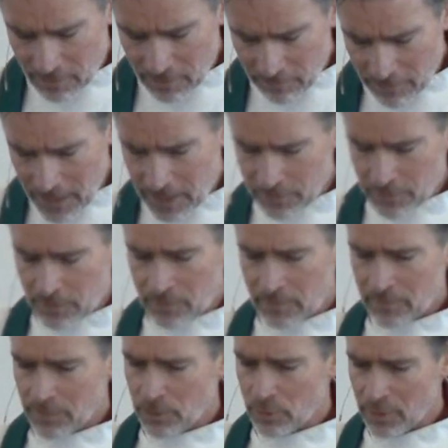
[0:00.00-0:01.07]
Father,
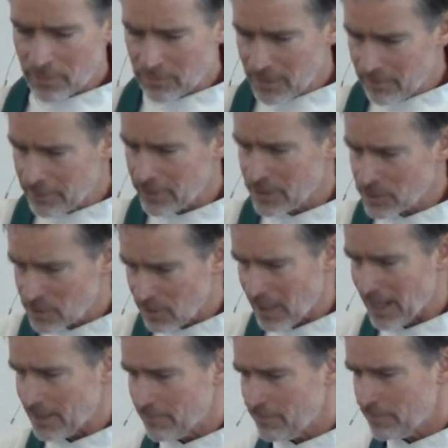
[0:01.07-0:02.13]
you have given us
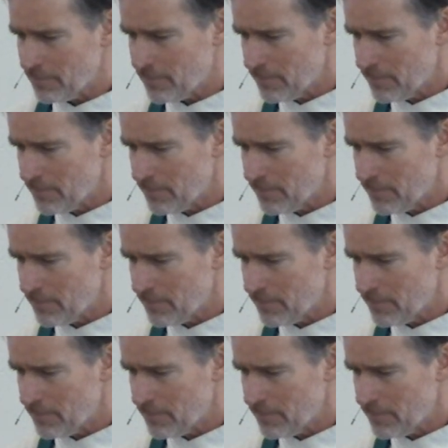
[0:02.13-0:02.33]
life.